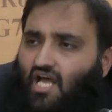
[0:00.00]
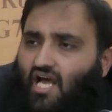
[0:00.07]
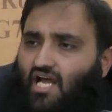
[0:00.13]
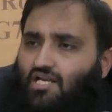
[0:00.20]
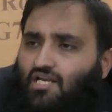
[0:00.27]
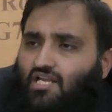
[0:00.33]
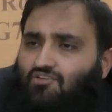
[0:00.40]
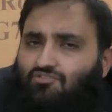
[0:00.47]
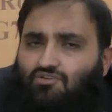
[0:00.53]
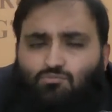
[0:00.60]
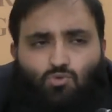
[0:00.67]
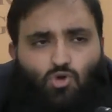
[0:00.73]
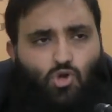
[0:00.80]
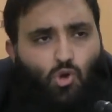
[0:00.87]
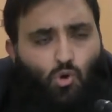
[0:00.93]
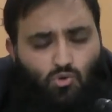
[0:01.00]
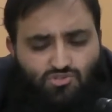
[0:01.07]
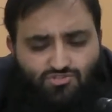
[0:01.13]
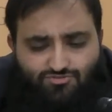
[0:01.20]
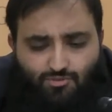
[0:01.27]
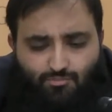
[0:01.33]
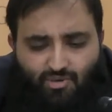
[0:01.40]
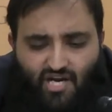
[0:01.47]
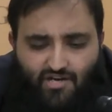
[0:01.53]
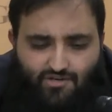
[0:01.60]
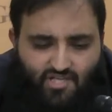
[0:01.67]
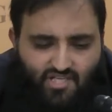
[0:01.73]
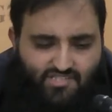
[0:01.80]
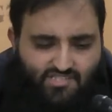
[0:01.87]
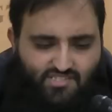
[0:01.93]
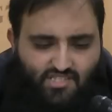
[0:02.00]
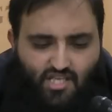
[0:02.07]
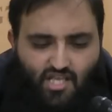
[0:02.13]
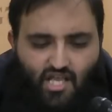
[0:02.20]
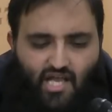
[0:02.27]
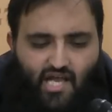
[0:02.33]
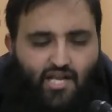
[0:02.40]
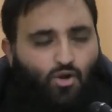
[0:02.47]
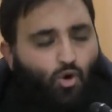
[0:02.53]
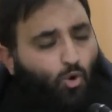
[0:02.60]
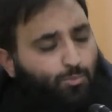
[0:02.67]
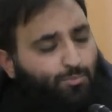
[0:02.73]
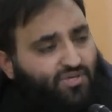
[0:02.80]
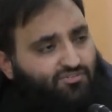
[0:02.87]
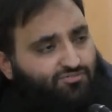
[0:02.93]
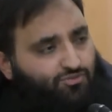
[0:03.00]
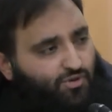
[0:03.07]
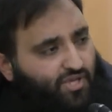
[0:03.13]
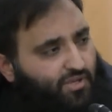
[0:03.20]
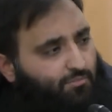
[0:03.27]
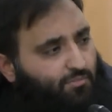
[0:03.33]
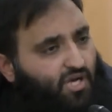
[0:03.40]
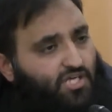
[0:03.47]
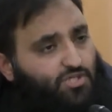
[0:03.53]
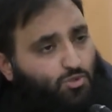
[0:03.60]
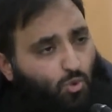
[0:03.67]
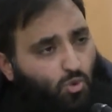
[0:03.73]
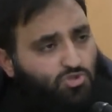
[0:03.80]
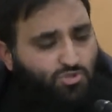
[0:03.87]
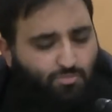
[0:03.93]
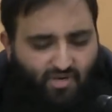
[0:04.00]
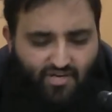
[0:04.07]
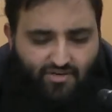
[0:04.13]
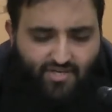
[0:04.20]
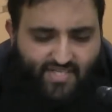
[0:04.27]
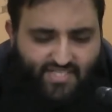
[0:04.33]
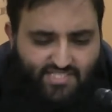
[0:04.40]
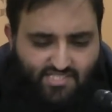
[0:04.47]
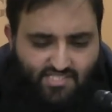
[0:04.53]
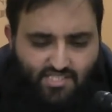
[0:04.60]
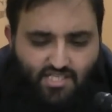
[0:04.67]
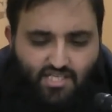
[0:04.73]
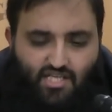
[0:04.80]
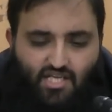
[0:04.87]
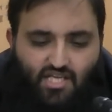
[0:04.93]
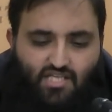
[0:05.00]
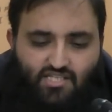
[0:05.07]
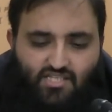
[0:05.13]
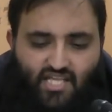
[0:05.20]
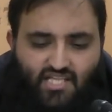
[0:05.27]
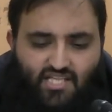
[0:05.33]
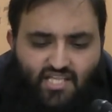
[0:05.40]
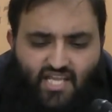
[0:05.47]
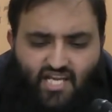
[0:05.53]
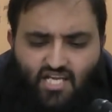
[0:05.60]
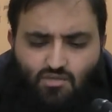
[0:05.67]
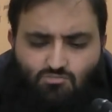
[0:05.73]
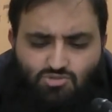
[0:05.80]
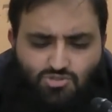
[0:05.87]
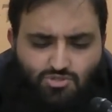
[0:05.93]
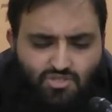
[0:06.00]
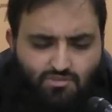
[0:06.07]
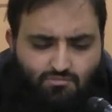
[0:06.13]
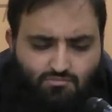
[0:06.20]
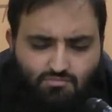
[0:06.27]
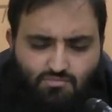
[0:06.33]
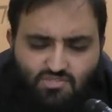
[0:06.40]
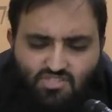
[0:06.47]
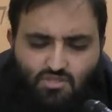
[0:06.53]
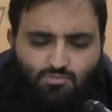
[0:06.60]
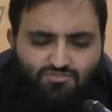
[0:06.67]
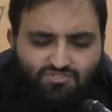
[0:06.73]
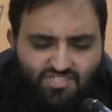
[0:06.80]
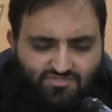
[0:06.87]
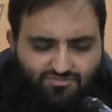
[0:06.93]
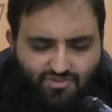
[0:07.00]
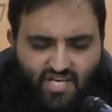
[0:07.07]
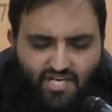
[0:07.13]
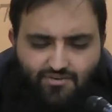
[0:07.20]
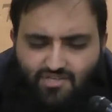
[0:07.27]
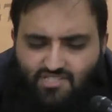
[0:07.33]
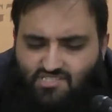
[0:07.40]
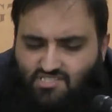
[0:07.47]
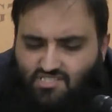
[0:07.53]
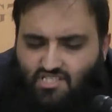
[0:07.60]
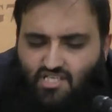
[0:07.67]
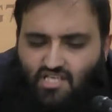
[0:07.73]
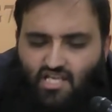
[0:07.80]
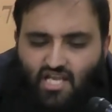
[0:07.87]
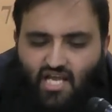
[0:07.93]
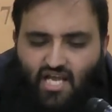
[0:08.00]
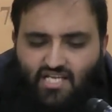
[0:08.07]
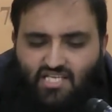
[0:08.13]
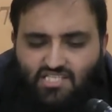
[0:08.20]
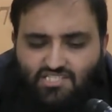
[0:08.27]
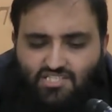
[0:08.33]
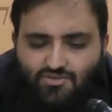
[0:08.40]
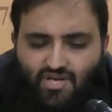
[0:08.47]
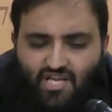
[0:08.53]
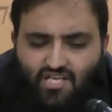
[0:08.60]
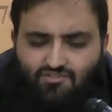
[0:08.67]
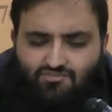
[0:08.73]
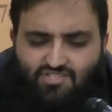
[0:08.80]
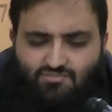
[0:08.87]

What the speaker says: and give him clothes from paradise, and open for him a door to paradise. Then there comes to him some of its fragrance, and his grave